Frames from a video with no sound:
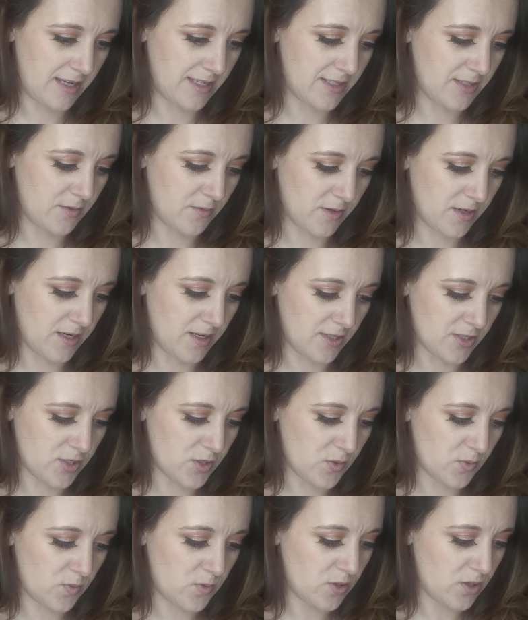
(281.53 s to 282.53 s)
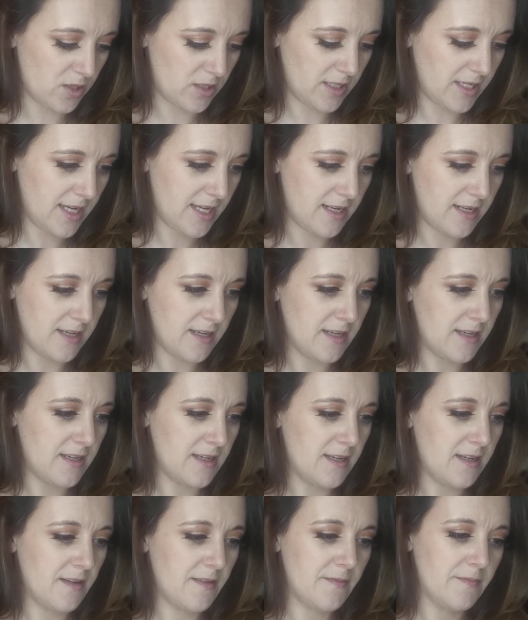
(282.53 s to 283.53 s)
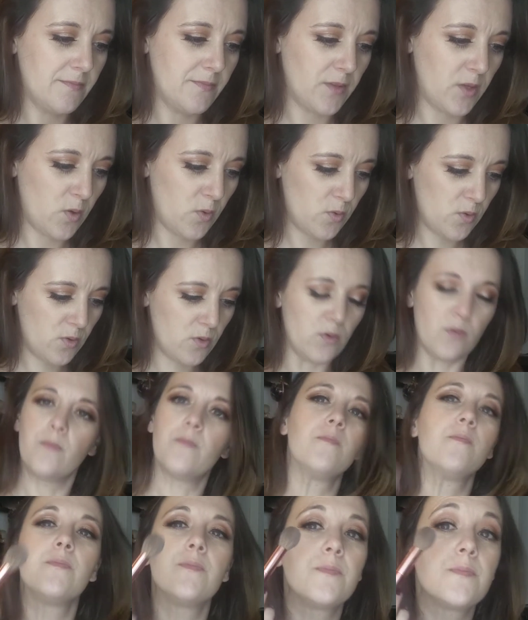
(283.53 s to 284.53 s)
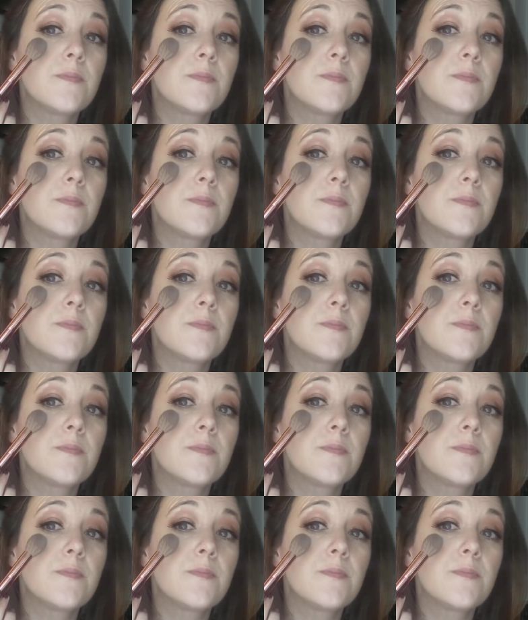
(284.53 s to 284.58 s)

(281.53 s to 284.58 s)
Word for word: Okay, so we're gonna swirl it. Woo!